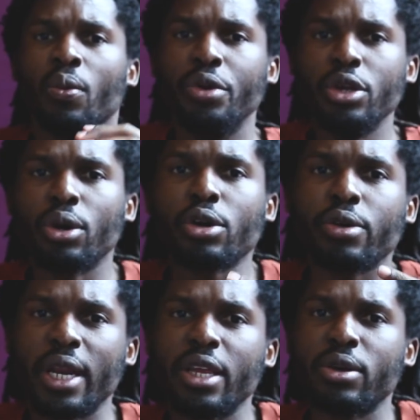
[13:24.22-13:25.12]
When you are
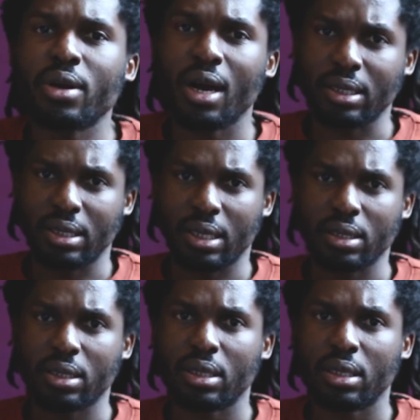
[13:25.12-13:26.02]
creating your
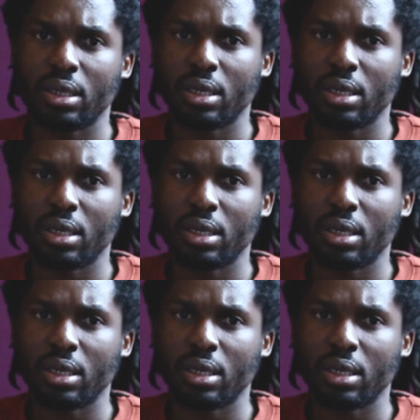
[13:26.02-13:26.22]
content,